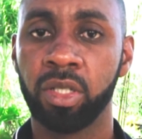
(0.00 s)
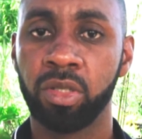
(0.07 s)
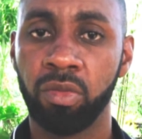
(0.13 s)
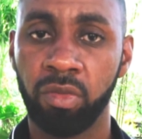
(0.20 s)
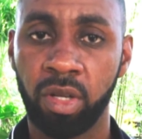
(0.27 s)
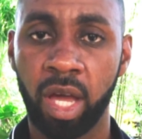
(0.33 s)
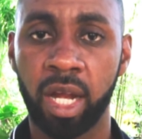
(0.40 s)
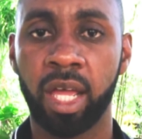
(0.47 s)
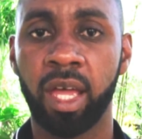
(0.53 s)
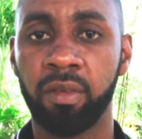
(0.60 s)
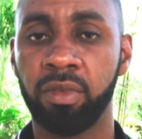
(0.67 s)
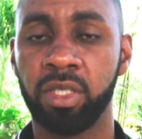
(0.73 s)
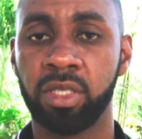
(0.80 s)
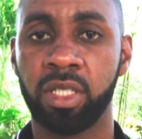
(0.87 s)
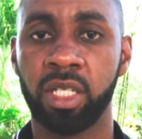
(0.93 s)
You've got to
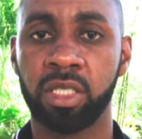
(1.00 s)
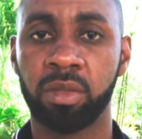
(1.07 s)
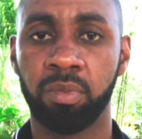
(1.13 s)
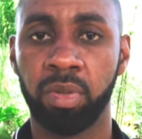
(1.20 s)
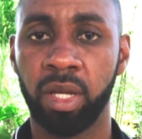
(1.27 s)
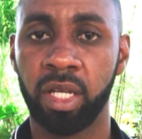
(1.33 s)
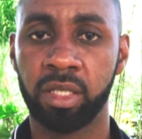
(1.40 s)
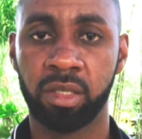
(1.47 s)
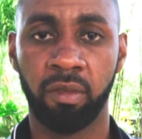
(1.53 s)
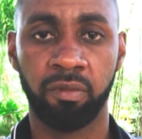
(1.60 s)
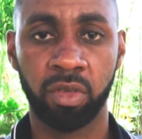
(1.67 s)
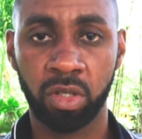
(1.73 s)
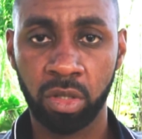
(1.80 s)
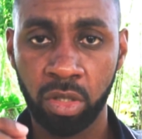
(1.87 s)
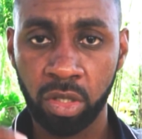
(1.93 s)
have these things in place.
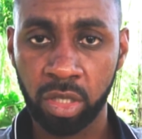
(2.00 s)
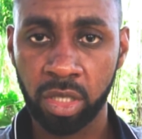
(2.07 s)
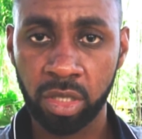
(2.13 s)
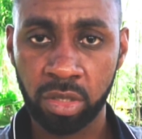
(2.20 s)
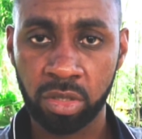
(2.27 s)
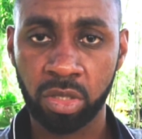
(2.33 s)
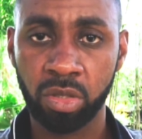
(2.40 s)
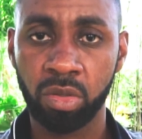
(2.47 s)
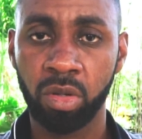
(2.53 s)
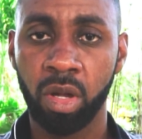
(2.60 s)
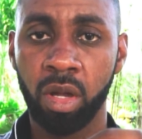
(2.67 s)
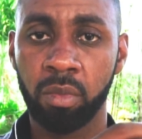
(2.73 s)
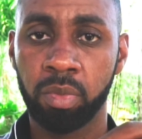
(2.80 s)
If you're looking to